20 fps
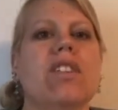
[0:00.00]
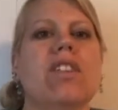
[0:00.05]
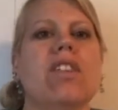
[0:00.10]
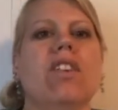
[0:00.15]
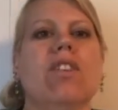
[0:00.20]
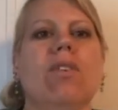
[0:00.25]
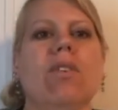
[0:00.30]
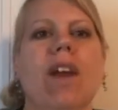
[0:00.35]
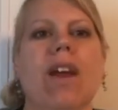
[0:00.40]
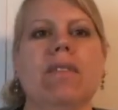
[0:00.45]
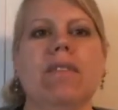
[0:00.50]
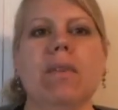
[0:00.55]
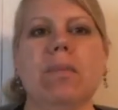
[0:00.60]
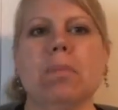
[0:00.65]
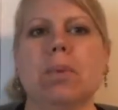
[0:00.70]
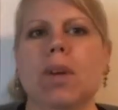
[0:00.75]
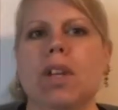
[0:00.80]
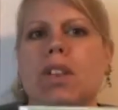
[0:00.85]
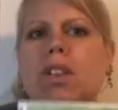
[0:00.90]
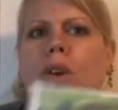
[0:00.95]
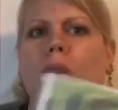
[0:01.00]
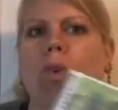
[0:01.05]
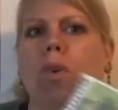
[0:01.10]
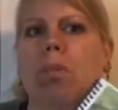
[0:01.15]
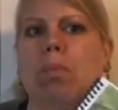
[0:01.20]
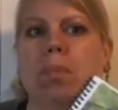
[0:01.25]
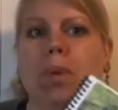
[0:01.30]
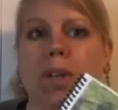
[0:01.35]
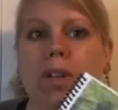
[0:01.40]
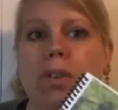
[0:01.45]
So you don't have to bring the whole
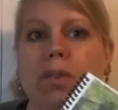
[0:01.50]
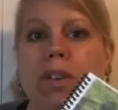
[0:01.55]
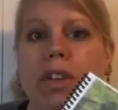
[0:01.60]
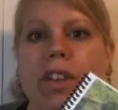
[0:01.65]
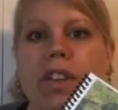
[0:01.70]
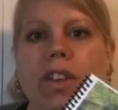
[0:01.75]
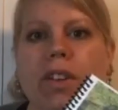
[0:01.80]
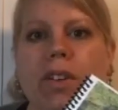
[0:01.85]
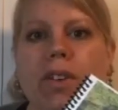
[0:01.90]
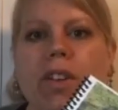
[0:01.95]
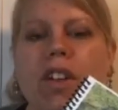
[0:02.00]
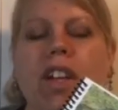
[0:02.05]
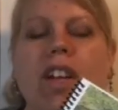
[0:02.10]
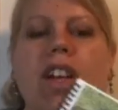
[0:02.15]
book with you.